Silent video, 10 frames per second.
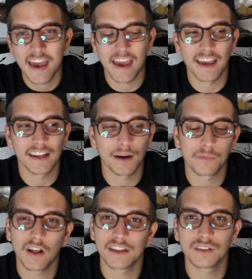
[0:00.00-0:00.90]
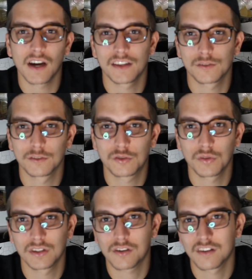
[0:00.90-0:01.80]
and I'm glad you guys are
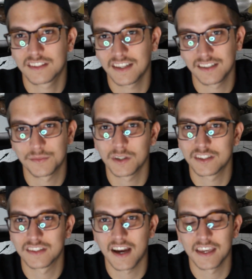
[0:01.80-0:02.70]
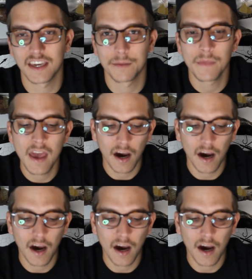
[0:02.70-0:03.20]
enjoying the content as much as I am.